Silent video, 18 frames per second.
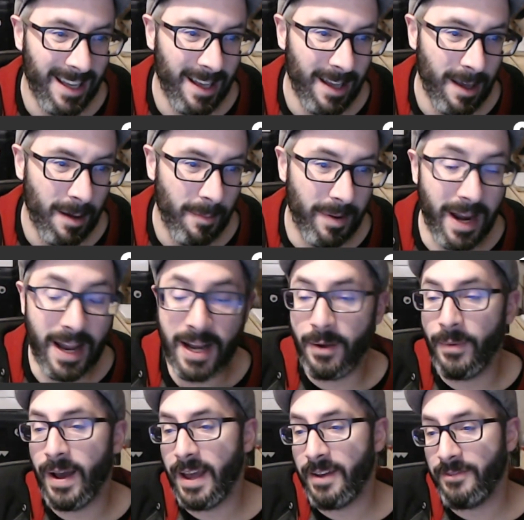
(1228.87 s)
But
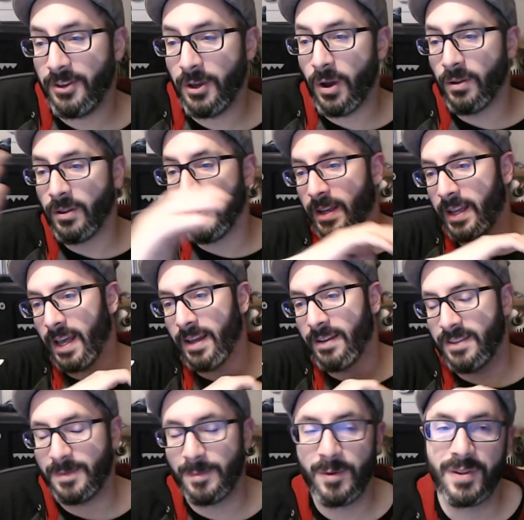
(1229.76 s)
anyway, if you go look
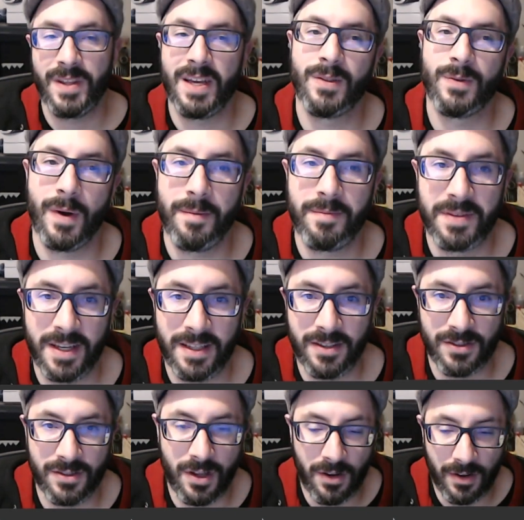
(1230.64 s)
on Smooth-On's website,
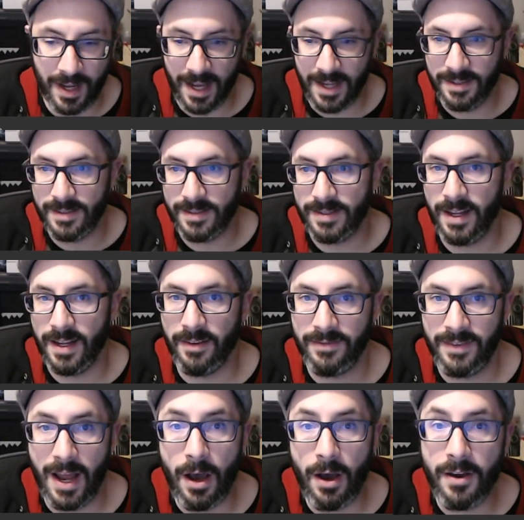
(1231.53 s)
there's all kinds of stuff.
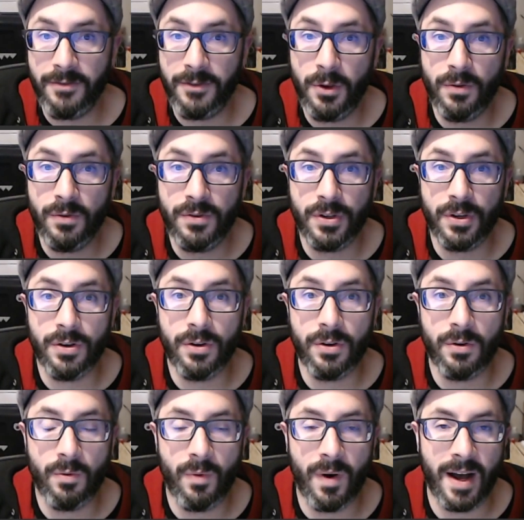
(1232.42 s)
Now, if you do
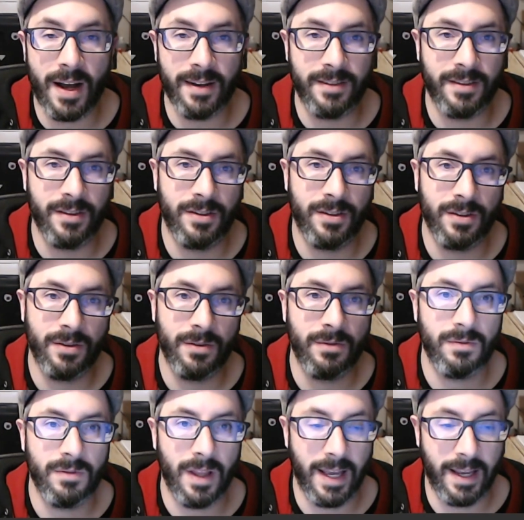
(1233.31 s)
want to
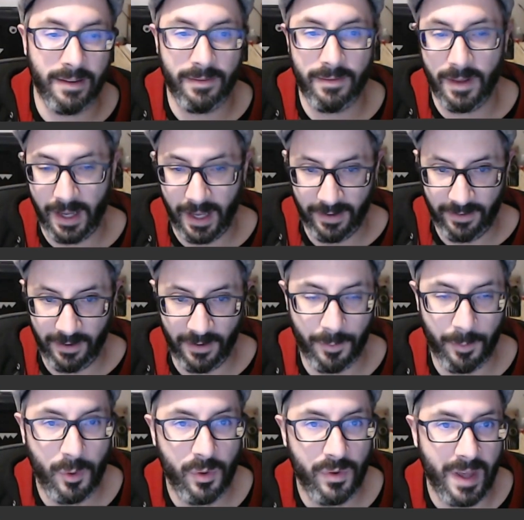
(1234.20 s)
do, like I said,
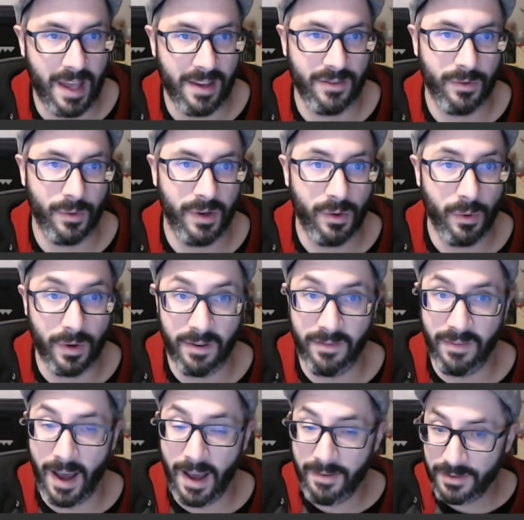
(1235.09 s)
Smoothcast
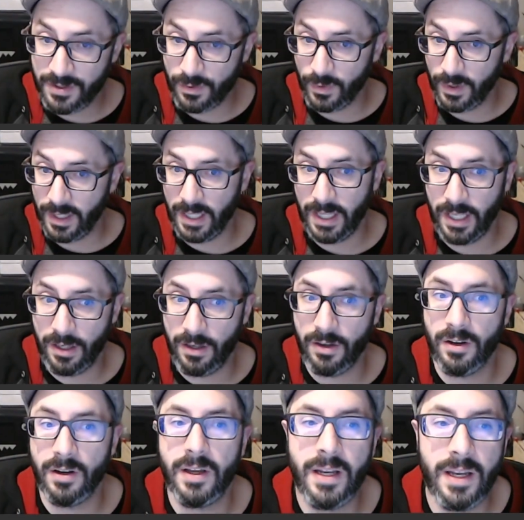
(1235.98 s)
325 is really
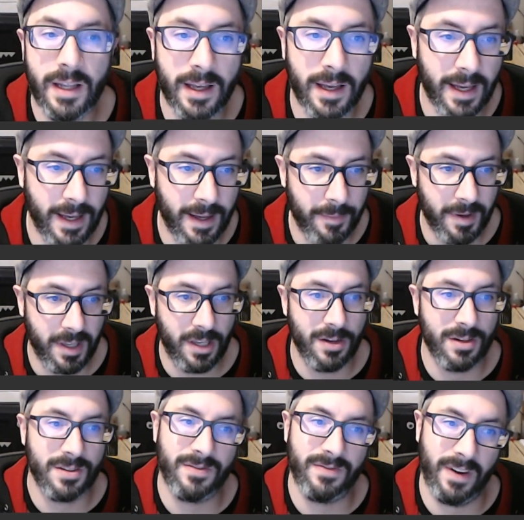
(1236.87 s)
good. It
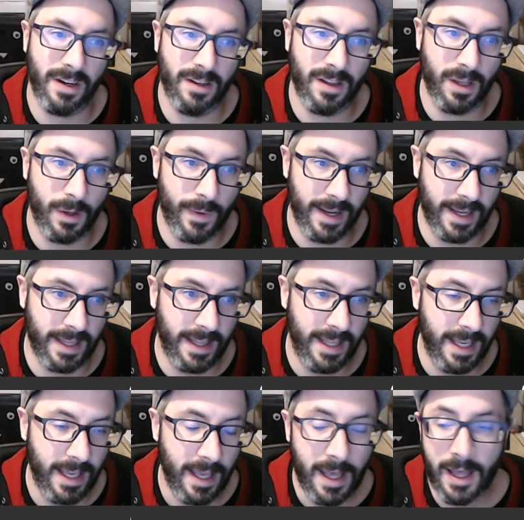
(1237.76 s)
cures fairly
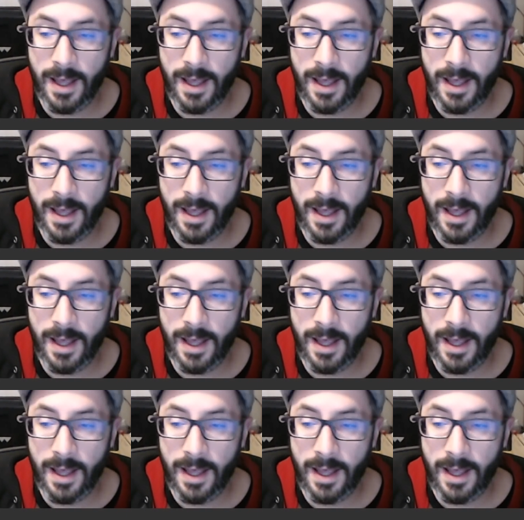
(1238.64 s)
quickly.